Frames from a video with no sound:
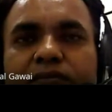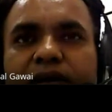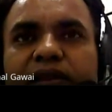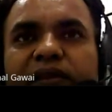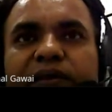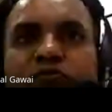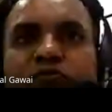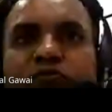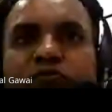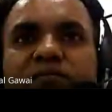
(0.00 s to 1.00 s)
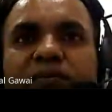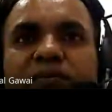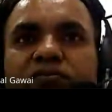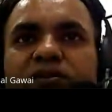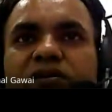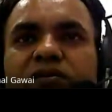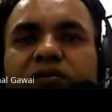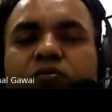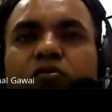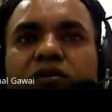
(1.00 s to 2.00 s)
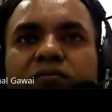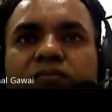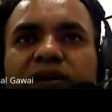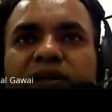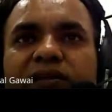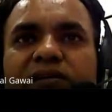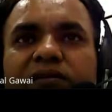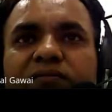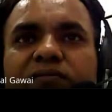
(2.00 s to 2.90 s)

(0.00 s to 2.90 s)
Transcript: encapsulated by using core material.